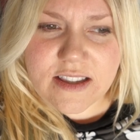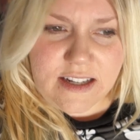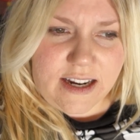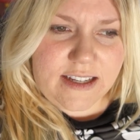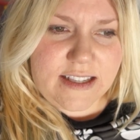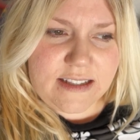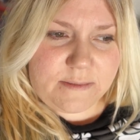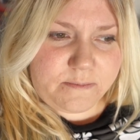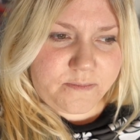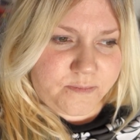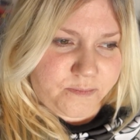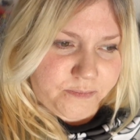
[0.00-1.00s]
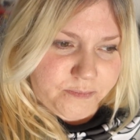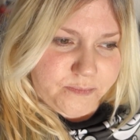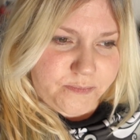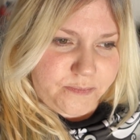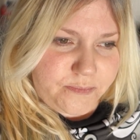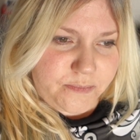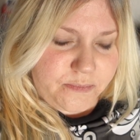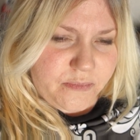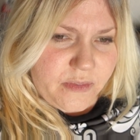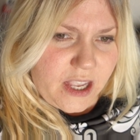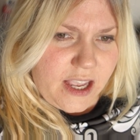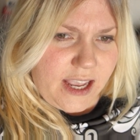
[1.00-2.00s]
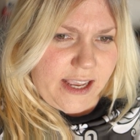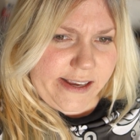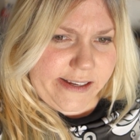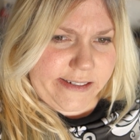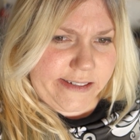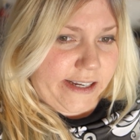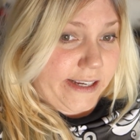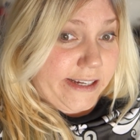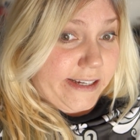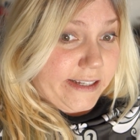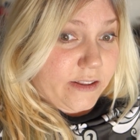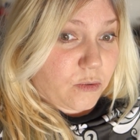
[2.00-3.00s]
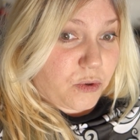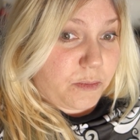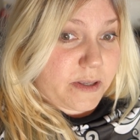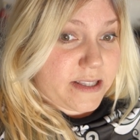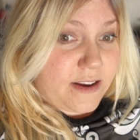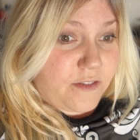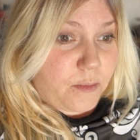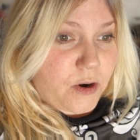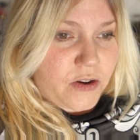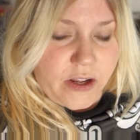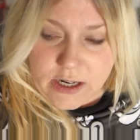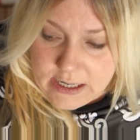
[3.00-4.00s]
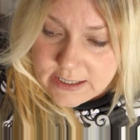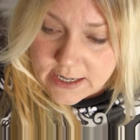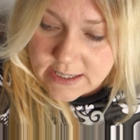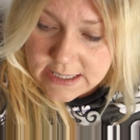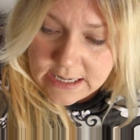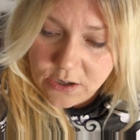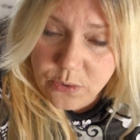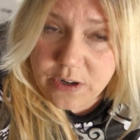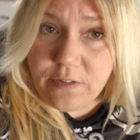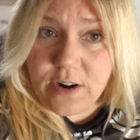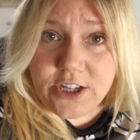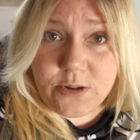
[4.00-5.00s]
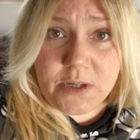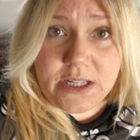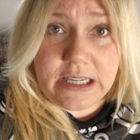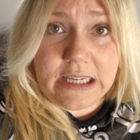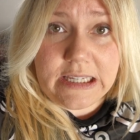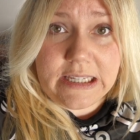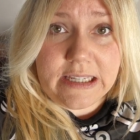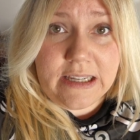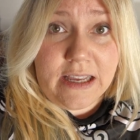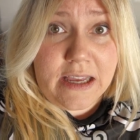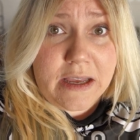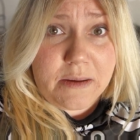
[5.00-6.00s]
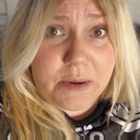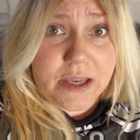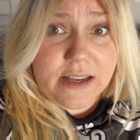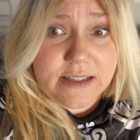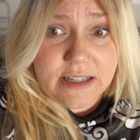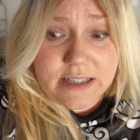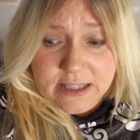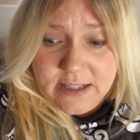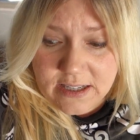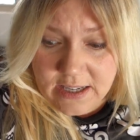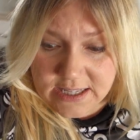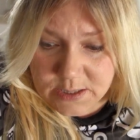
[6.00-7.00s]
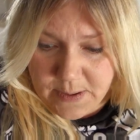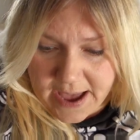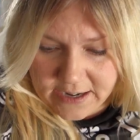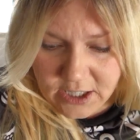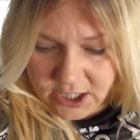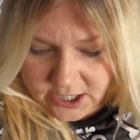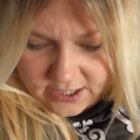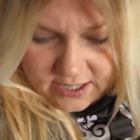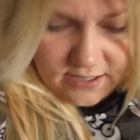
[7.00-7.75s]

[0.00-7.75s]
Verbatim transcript: the Dyson, and the Roomba's never broken. It does need a refreshment kit because it's it's bad look.